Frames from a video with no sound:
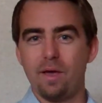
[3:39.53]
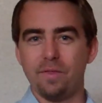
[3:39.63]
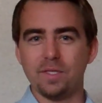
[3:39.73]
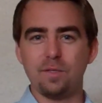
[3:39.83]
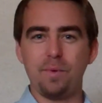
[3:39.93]

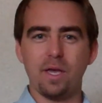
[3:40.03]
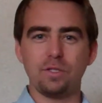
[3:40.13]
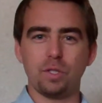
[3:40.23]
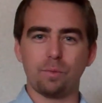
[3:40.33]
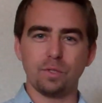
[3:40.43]
This is
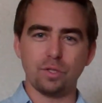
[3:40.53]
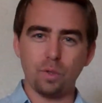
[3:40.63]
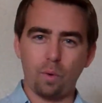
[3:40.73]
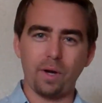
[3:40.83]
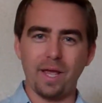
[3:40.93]
because your
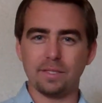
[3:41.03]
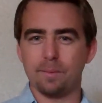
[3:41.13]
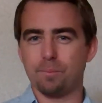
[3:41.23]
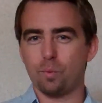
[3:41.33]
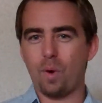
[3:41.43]
resort as
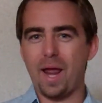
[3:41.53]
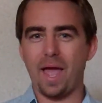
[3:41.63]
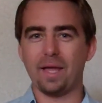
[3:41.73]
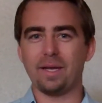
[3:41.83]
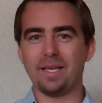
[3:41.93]
a
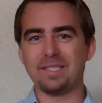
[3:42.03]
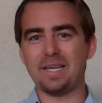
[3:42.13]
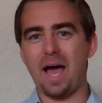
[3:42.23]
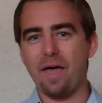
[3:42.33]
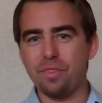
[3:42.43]
brand is
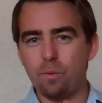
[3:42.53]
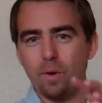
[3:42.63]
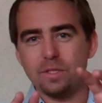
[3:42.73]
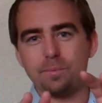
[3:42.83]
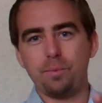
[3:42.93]
not the
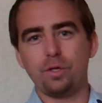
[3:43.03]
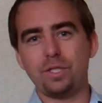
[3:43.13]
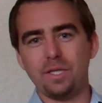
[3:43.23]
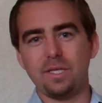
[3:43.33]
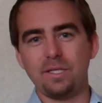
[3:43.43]
ones
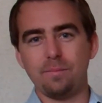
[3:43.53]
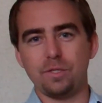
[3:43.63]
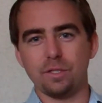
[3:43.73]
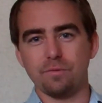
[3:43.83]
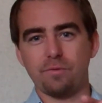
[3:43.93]
pushing these
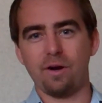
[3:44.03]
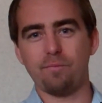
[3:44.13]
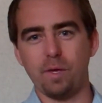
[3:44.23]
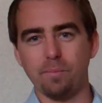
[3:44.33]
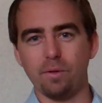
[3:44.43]
images in front
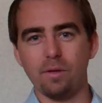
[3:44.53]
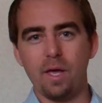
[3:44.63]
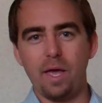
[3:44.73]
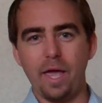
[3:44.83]
of people.